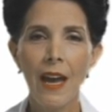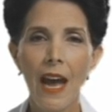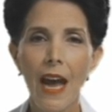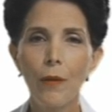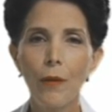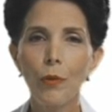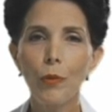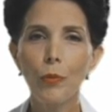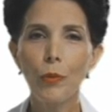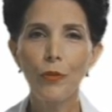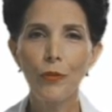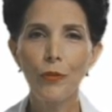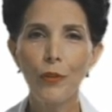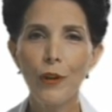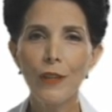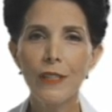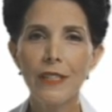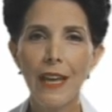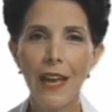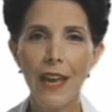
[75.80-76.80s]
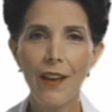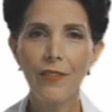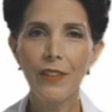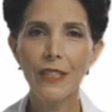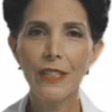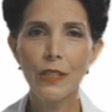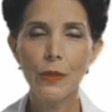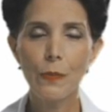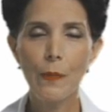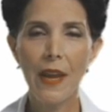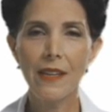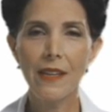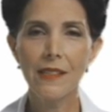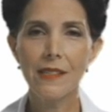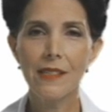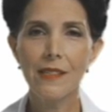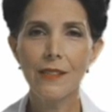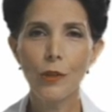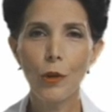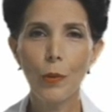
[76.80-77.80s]
I will refer to
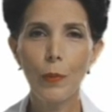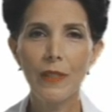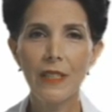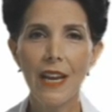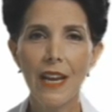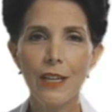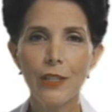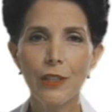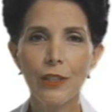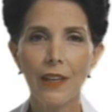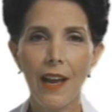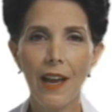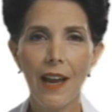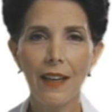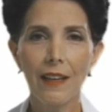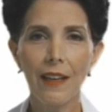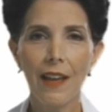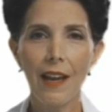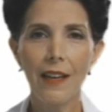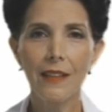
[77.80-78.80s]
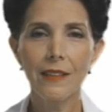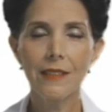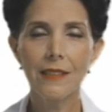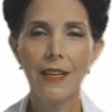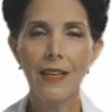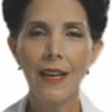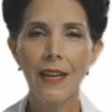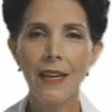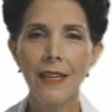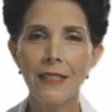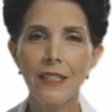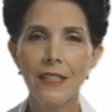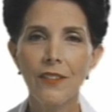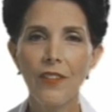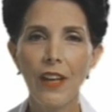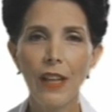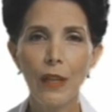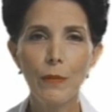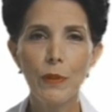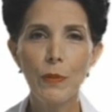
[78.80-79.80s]
evidence-based interpretation guidelines
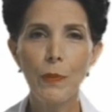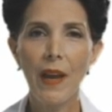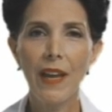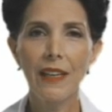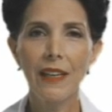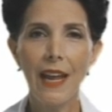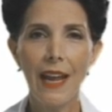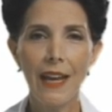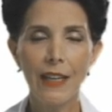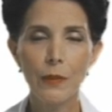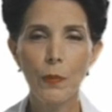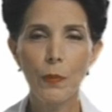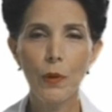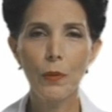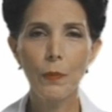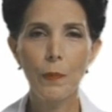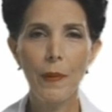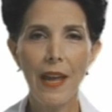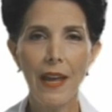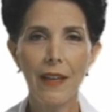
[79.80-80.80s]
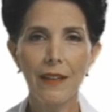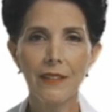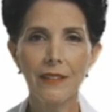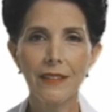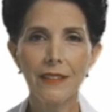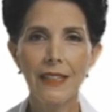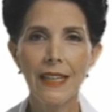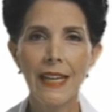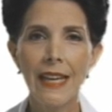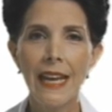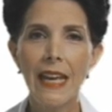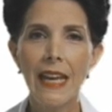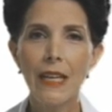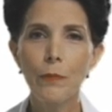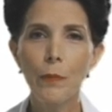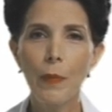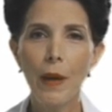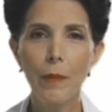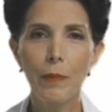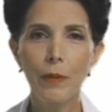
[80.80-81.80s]
developed by an expert panel
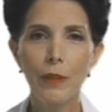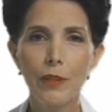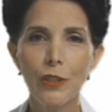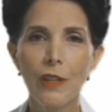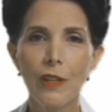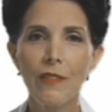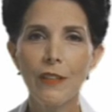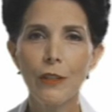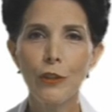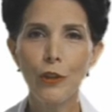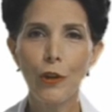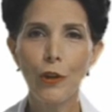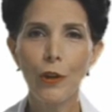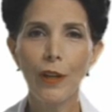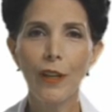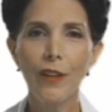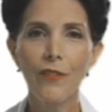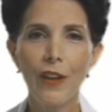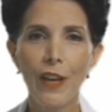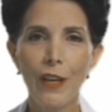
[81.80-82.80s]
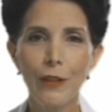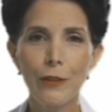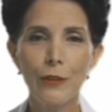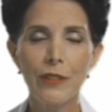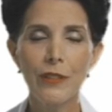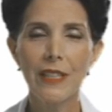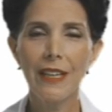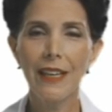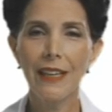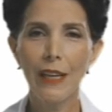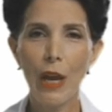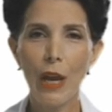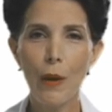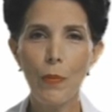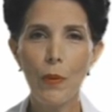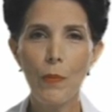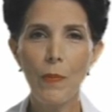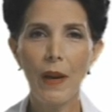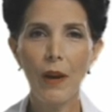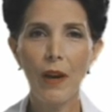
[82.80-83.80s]
and published in the Journal of Undersea and
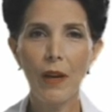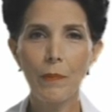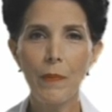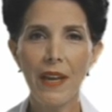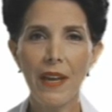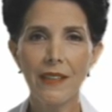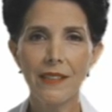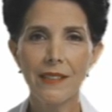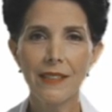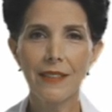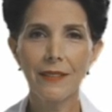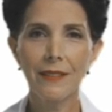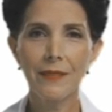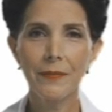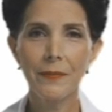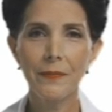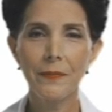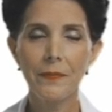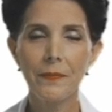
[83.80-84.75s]
Hyperbaric Medicine.